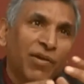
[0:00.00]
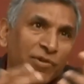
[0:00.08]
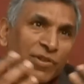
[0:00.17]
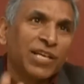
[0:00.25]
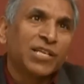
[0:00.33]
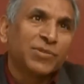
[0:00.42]

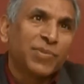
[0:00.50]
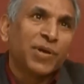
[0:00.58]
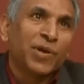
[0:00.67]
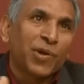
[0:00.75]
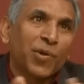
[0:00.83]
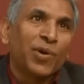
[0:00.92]
Everything is
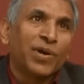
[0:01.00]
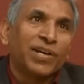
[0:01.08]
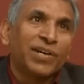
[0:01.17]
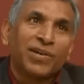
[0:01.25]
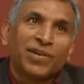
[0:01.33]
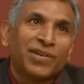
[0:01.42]
being
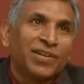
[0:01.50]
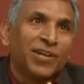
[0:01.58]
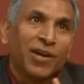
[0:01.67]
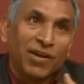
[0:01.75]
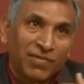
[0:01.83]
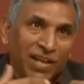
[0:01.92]
recorded.
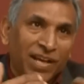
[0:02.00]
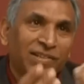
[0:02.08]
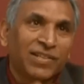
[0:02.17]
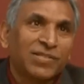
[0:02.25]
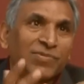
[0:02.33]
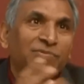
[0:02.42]

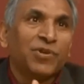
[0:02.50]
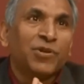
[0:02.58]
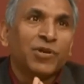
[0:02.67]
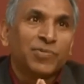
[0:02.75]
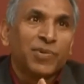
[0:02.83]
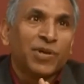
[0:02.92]
Like this
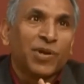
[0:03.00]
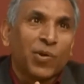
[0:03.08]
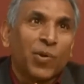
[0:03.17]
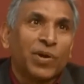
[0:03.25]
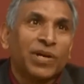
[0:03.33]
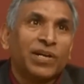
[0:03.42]
video is being
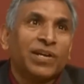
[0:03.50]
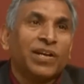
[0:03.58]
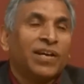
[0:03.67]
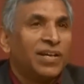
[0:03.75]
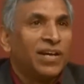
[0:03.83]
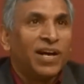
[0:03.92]
recorded.
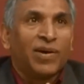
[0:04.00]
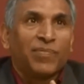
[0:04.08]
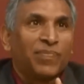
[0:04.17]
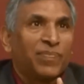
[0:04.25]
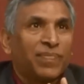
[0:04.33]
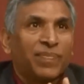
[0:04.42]

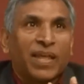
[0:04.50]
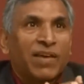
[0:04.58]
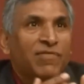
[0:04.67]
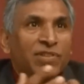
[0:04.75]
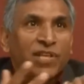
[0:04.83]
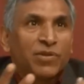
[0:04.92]

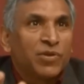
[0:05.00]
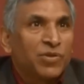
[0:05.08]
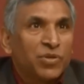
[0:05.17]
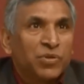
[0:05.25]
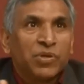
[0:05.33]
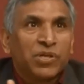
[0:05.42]
Everything you
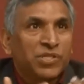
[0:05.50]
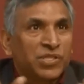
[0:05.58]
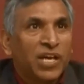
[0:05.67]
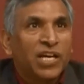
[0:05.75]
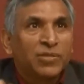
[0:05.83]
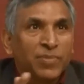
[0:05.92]
do or
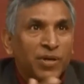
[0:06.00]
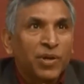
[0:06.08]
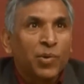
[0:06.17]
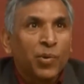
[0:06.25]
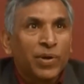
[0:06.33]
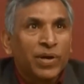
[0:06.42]
say is being
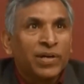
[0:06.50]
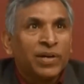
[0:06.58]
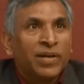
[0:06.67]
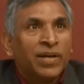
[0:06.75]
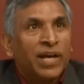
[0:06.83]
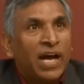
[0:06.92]

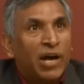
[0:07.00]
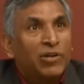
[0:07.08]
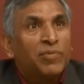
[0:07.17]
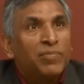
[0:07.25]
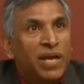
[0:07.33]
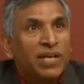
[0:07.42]
recorded. How
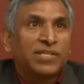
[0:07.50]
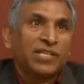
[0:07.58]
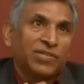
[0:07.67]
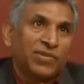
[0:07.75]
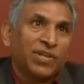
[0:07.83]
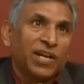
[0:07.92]
do you make
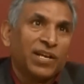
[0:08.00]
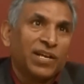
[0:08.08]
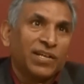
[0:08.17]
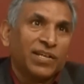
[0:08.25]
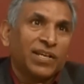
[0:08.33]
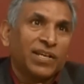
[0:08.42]
sense of the
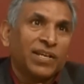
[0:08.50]
data?